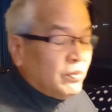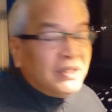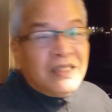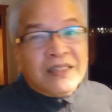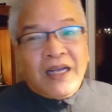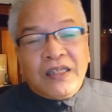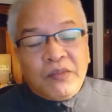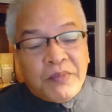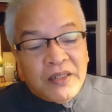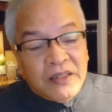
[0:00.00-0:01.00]
will discuss
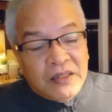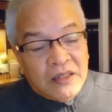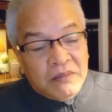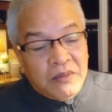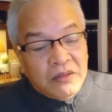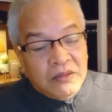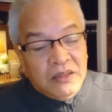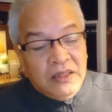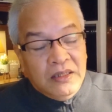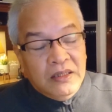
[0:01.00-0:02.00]
further about
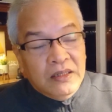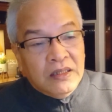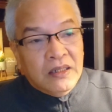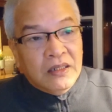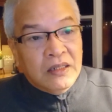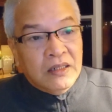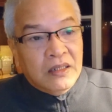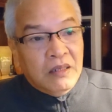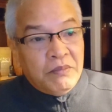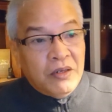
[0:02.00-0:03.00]
the
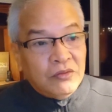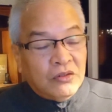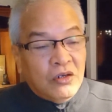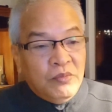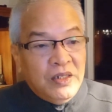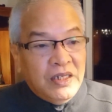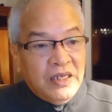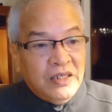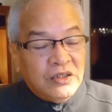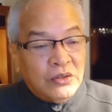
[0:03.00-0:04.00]
about
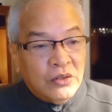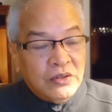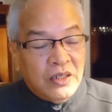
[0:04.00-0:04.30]
communication.